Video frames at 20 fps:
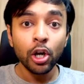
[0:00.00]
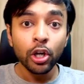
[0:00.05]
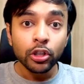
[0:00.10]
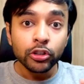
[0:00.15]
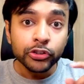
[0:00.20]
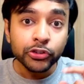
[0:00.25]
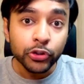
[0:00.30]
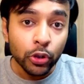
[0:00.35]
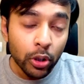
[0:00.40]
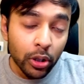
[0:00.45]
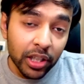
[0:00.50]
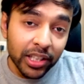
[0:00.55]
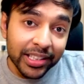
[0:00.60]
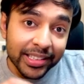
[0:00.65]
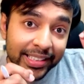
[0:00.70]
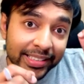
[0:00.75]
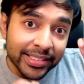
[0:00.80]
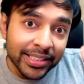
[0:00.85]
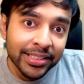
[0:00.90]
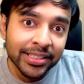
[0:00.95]
So
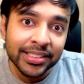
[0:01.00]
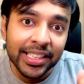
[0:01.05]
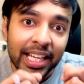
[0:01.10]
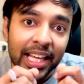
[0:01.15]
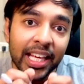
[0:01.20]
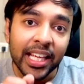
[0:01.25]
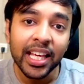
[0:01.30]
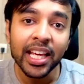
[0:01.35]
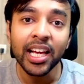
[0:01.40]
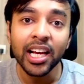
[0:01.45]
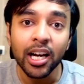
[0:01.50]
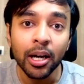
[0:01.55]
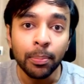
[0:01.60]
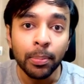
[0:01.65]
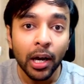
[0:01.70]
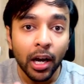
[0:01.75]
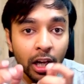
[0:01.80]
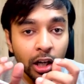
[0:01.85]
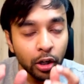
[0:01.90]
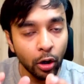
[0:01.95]
this is taking
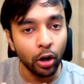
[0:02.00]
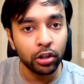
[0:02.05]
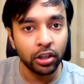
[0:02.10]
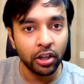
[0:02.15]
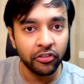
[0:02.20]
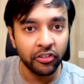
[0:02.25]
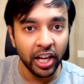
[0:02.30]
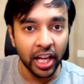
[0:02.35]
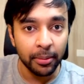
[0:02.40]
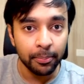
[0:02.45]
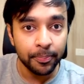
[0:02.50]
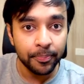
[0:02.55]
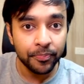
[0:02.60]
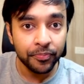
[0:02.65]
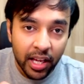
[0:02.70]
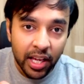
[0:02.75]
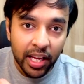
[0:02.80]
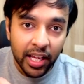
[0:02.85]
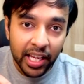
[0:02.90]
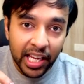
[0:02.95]
up a lot of time.
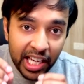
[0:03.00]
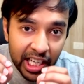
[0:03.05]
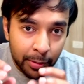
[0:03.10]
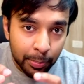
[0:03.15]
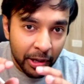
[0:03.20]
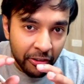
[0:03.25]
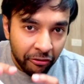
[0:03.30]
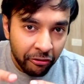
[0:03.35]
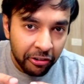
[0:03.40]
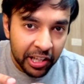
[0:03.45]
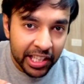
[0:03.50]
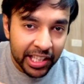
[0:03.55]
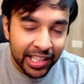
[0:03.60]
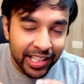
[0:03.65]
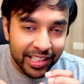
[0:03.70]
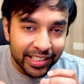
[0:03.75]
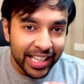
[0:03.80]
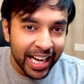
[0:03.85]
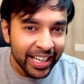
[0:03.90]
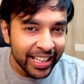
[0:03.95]
It may feel
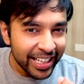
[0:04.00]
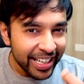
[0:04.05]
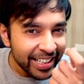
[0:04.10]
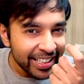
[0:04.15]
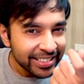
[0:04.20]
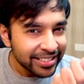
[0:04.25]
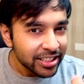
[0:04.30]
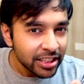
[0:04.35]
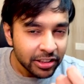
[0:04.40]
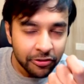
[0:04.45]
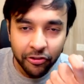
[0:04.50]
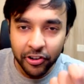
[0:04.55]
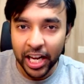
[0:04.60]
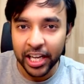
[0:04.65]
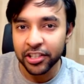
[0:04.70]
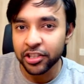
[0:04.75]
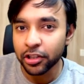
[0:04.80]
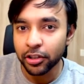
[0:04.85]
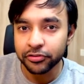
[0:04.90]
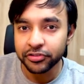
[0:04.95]
that it is just
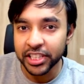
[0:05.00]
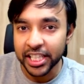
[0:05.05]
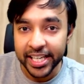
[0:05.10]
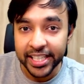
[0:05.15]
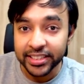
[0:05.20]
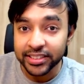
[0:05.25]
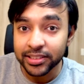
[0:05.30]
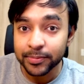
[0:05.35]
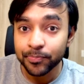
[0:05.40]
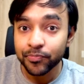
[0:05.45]
fraction of seconds,